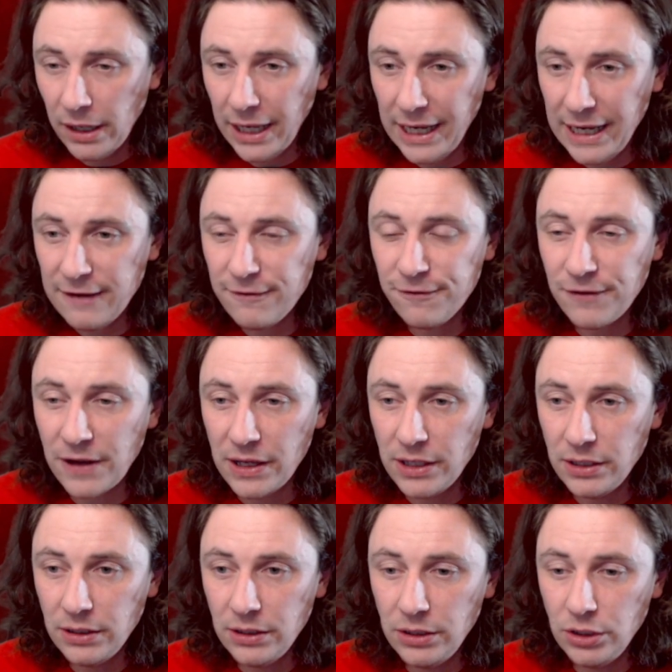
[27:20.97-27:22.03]
If
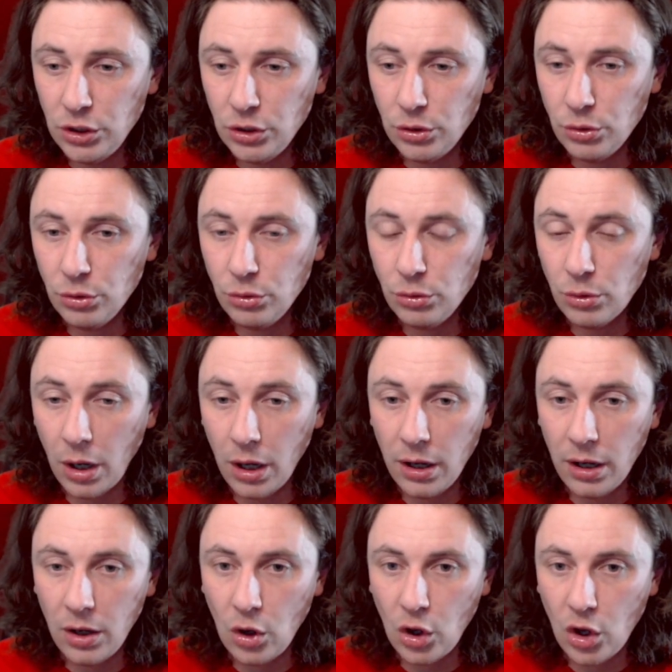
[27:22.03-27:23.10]
you
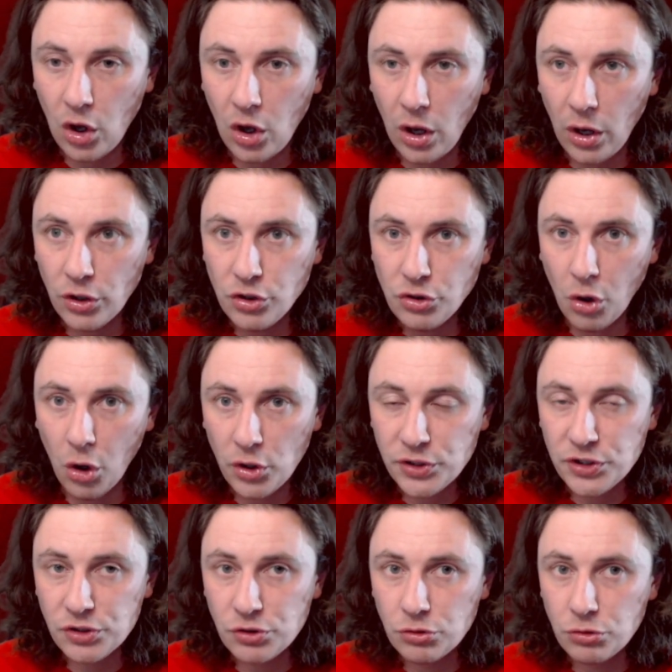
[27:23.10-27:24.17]
are not